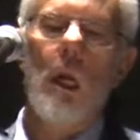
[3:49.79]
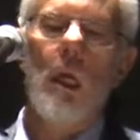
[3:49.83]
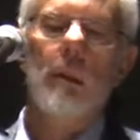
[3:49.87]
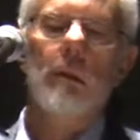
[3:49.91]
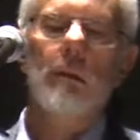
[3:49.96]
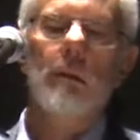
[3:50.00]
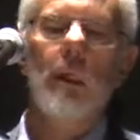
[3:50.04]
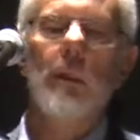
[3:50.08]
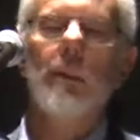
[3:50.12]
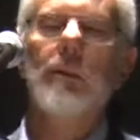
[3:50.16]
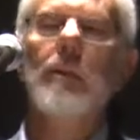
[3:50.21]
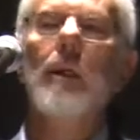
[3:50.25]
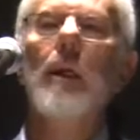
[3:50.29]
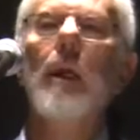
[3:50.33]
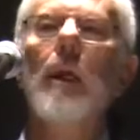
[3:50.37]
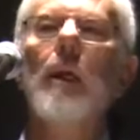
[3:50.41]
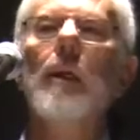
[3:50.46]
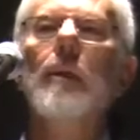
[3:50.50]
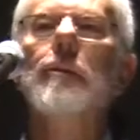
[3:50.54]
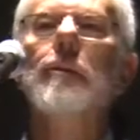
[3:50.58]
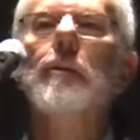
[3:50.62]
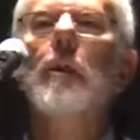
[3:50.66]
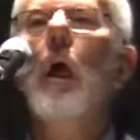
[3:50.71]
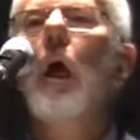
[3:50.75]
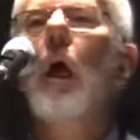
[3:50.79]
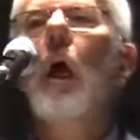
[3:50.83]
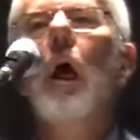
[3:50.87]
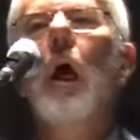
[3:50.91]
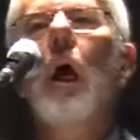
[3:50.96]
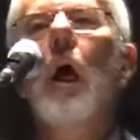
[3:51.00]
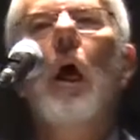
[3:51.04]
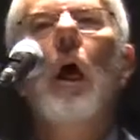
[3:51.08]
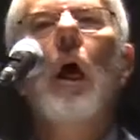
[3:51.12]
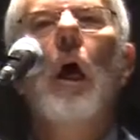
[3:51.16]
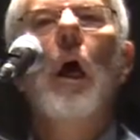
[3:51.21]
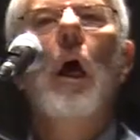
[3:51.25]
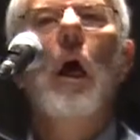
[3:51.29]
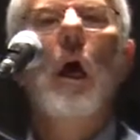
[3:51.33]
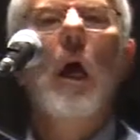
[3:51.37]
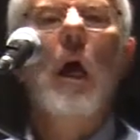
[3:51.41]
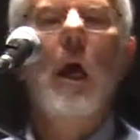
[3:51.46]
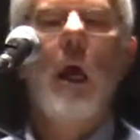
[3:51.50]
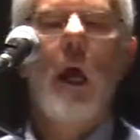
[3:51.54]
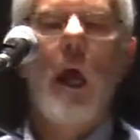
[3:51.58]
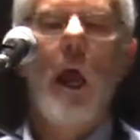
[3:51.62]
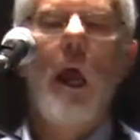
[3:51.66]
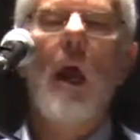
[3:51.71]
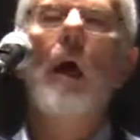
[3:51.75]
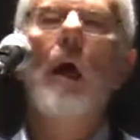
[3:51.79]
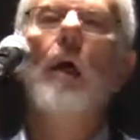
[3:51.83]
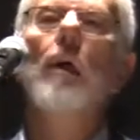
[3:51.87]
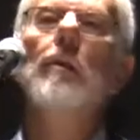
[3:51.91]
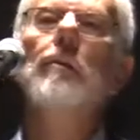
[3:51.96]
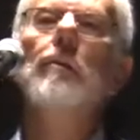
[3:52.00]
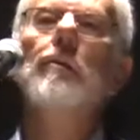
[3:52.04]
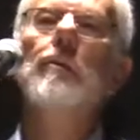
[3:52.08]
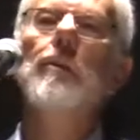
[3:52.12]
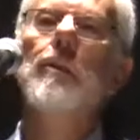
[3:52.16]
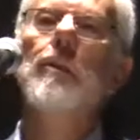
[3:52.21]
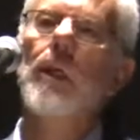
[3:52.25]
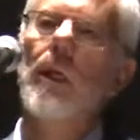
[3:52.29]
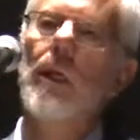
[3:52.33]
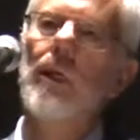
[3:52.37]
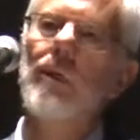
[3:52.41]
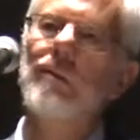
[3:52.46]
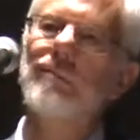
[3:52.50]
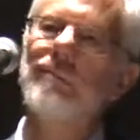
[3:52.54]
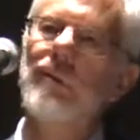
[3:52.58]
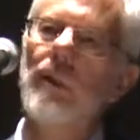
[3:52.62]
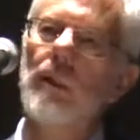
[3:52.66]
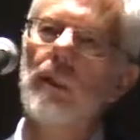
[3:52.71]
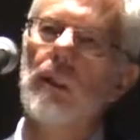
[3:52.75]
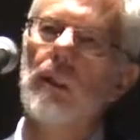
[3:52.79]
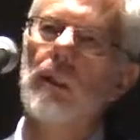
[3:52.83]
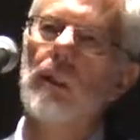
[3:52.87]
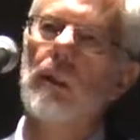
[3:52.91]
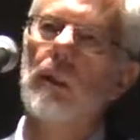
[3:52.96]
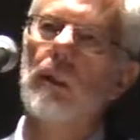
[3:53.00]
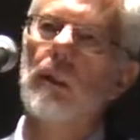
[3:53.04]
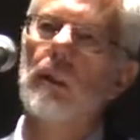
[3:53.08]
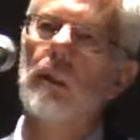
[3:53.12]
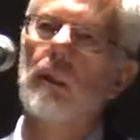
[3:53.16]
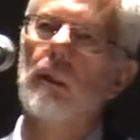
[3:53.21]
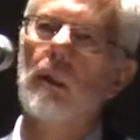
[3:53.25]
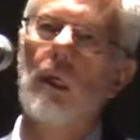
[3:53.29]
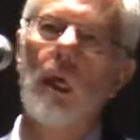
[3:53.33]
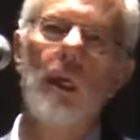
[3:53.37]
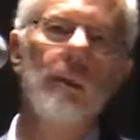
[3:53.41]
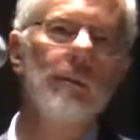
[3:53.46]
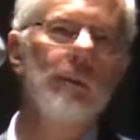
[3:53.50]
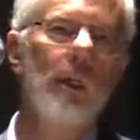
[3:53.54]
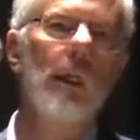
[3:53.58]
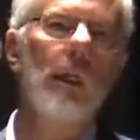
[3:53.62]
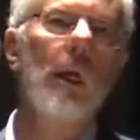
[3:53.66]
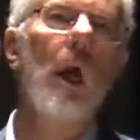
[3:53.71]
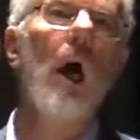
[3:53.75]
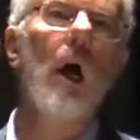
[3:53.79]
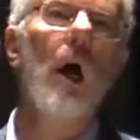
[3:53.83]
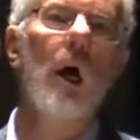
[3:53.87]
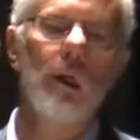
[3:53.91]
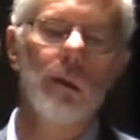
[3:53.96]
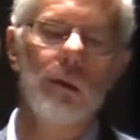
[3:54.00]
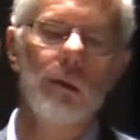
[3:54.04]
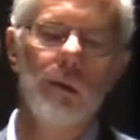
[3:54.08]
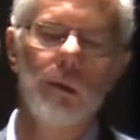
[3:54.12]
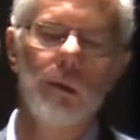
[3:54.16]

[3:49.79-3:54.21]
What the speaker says: The question is, how deep can we go?